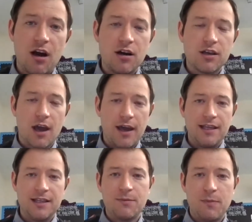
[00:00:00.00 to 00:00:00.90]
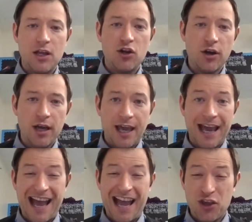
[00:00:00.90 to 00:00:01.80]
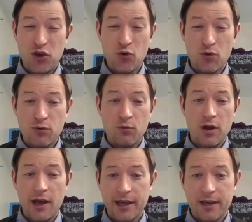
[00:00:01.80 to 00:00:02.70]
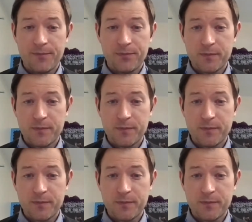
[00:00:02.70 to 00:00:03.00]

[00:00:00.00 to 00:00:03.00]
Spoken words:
are going to be looking at your work.